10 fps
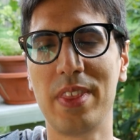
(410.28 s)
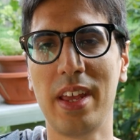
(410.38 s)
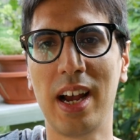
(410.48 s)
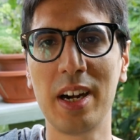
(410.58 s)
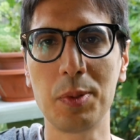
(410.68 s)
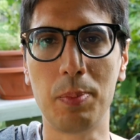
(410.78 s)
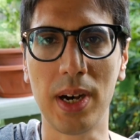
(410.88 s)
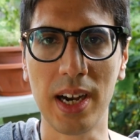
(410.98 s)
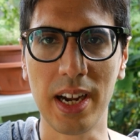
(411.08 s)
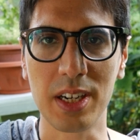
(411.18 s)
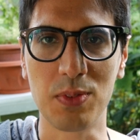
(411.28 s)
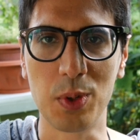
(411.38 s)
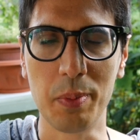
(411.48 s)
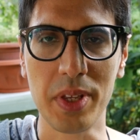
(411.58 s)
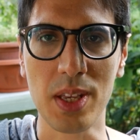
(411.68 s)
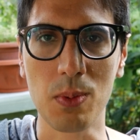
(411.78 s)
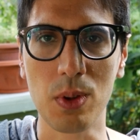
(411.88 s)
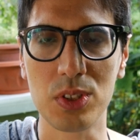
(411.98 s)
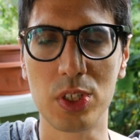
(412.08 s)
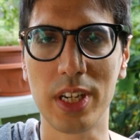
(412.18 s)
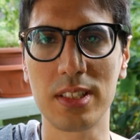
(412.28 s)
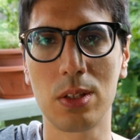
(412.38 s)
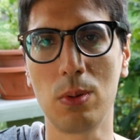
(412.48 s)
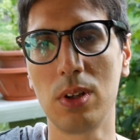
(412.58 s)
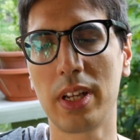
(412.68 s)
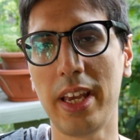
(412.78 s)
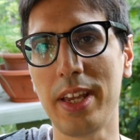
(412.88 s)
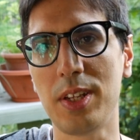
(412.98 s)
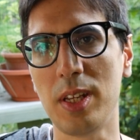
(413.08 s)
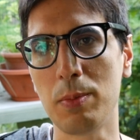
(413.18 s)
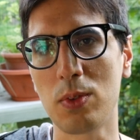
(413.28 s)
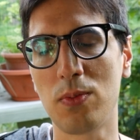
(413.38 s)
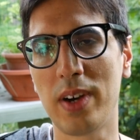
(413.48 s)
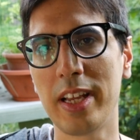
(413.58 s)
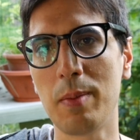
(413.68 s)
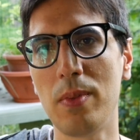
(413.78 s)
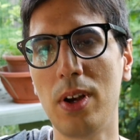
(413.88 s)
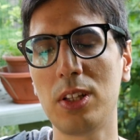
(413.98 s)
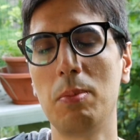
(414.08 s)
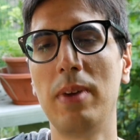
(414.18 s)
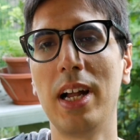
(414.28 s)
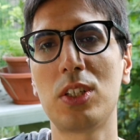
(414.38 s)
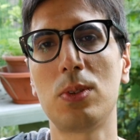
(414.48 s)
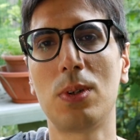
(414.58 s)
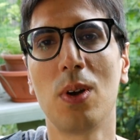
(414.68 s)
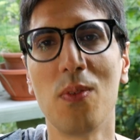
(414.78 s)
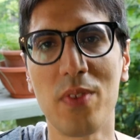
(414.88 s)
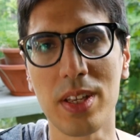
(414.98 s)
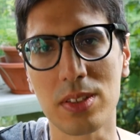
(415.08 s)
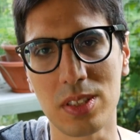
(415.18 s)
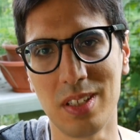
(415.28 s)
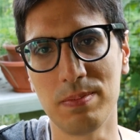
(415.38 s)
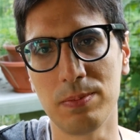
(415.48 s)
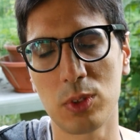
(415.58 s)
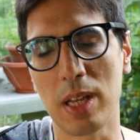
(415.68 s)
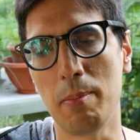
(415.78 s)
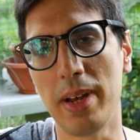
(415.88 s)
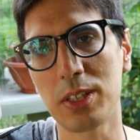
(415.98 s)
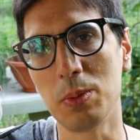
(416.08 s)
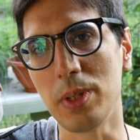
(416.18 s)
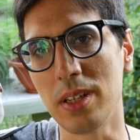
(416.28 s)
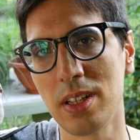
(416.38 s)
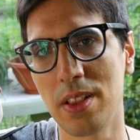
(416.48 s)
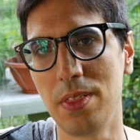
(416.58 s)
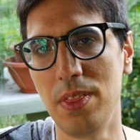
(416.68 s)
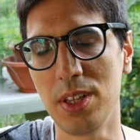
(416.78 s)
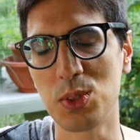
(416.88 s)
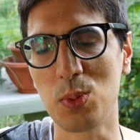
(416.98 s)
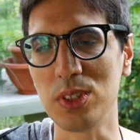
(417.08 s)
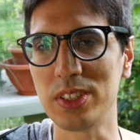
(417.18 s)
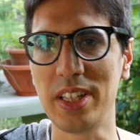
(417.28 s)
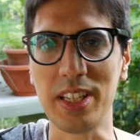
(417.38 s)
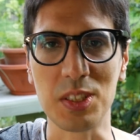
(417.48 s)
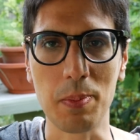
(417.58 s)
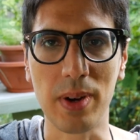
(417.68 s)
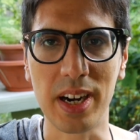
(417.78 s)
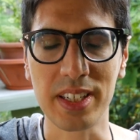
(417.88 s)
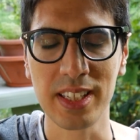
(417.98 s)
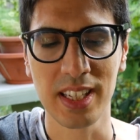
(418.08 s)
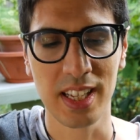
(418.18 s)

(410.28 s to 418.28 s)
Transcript: the hard part for me was just to locate him, to find him, not much to convince him to come back to me. This was the easy part.